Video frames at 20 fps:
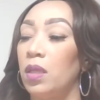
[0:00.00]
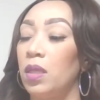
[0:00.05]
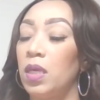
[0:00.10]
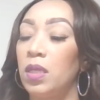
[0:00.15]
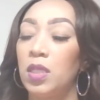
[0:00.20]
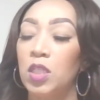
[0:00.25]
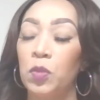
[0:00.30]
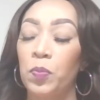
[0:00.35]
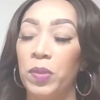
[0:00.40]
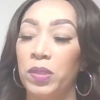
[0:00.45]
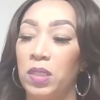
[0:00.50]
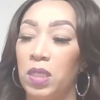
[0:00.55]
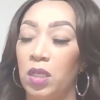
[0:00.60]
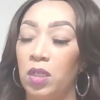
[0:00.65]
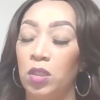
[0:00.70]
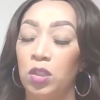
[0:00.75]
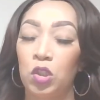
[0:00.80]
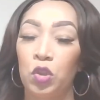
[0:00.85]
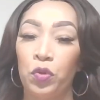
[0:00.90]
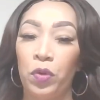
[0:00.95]
in this
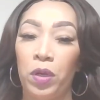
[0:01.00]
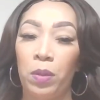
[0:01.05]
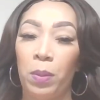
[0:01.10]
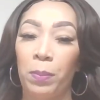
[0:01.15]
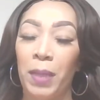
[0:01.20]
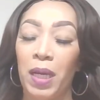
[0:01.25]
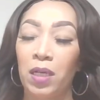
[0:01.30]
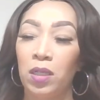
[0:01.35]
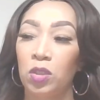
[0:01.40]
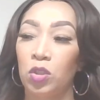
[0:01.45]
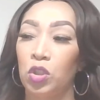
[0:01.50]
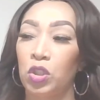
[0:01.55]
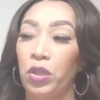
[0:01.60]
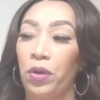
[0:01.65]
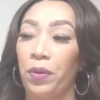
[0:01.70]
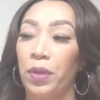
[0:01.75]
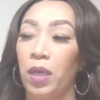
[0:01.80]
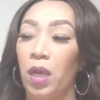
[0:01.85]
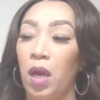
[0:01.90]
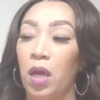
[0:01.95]
particular dream, I'm not going to
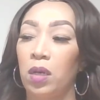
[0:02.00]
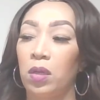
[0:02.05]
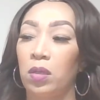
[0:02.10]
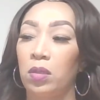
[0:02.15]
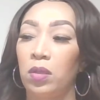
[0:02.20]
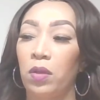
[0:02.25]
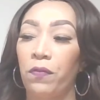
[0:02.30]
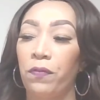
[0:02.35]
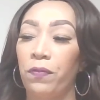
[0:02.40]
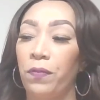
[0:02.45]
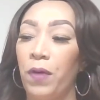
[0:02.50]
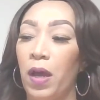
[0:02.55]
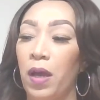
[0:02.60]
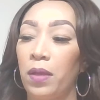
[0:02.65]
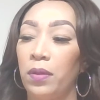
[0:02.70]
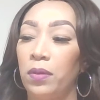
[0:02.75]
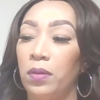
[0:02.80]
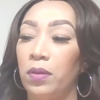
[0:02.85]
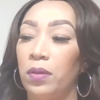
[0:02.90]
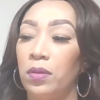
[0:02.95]
share it yet. The
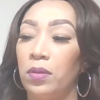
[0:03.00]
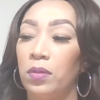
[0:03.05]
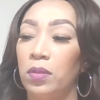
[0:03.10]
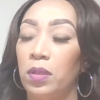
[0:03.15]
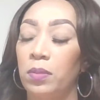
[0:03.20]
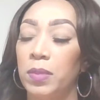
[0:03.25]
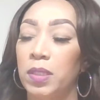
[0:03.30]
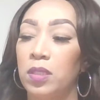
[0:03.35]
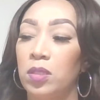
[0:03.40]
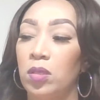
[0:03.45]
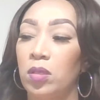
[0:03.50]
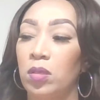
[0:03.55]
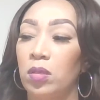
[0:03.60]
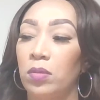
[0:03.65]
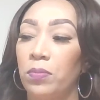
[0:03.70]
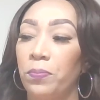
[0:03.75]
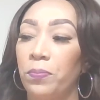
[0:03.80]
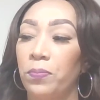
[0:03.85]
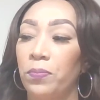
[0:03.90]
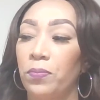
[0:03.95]
Father, let me
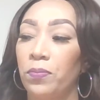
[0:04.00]
see.